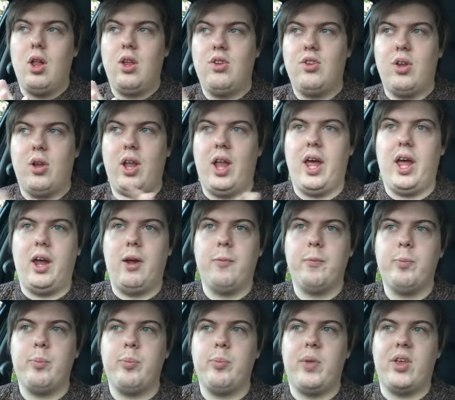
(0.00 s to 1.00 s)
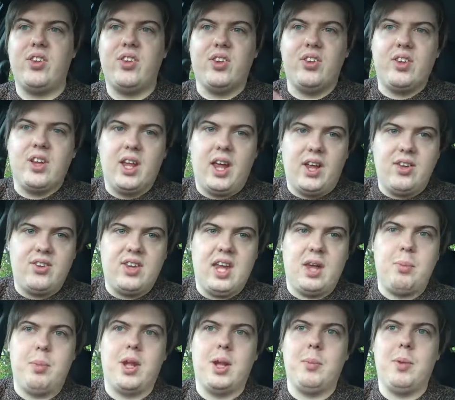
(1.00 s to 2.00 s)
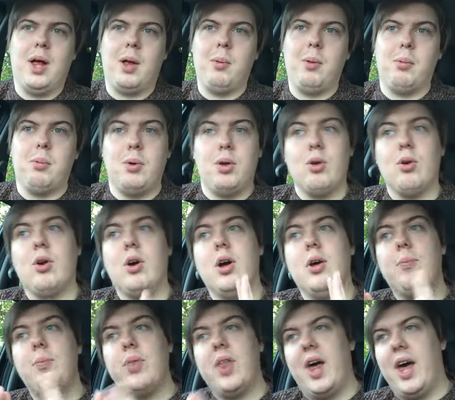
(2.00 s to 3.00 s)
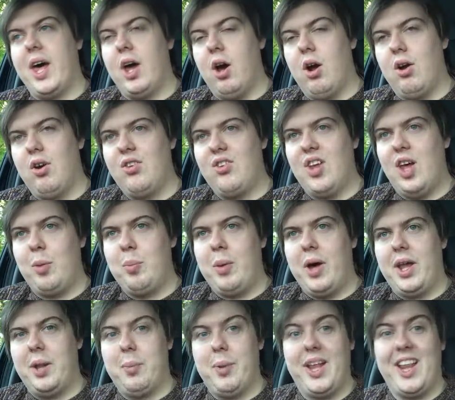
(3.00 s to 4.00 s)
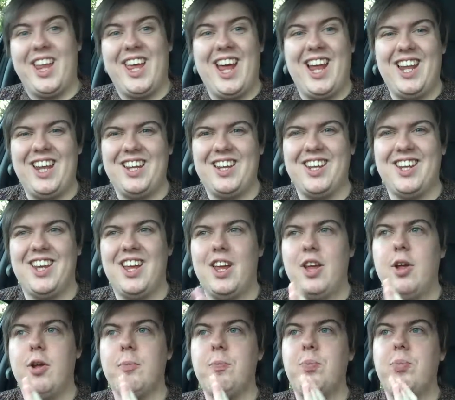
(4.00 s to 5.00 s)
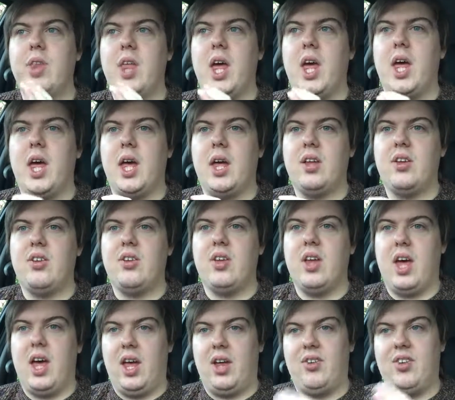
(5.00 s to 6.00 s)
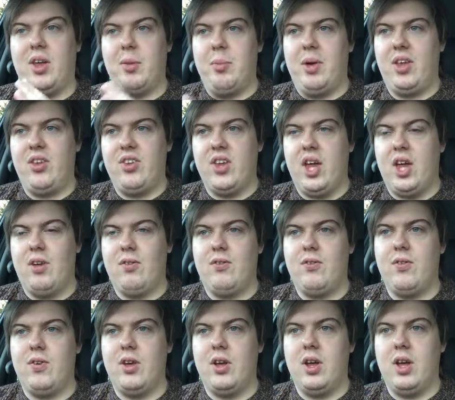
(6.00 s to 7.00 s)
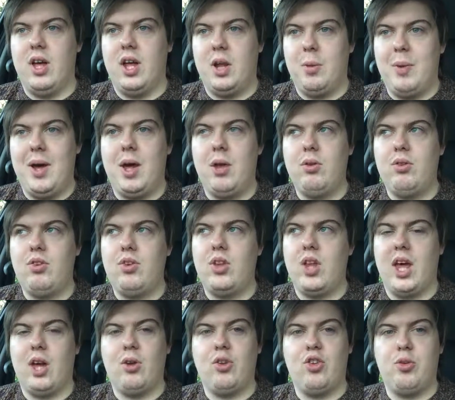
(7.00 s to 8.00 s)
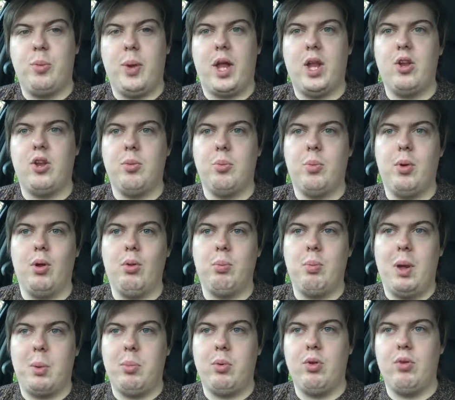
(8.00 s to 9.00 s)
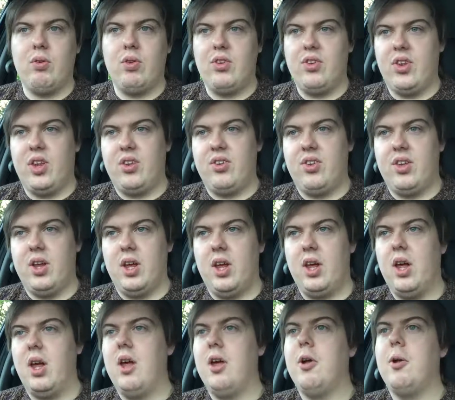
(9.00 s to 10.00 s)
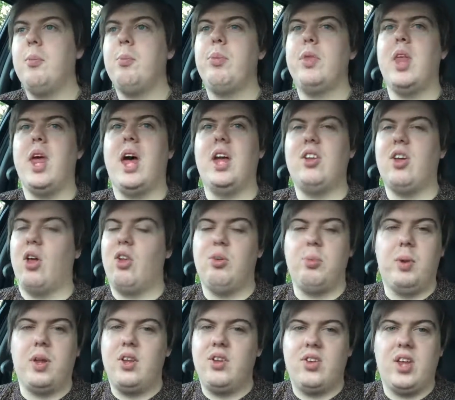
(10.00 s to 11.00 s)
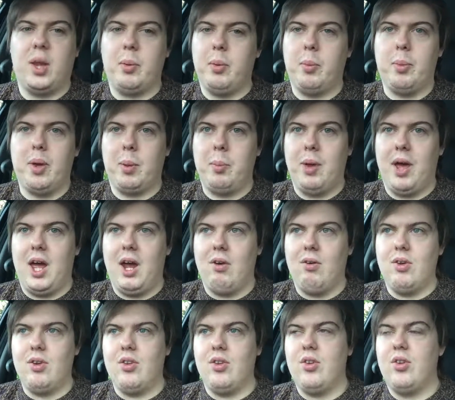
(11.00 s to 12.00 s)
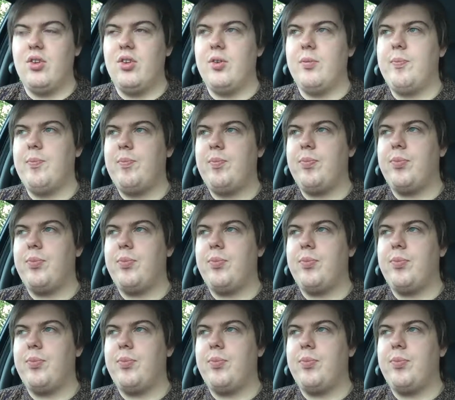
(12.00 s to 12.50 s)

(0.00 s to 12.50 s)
So like, my sister liked Saved by the Bell when we were younger, I got her a Saved by the Bell calendar, and I set myself an amount that I could spend on both my brother and sister. I don't spend the same on my parents.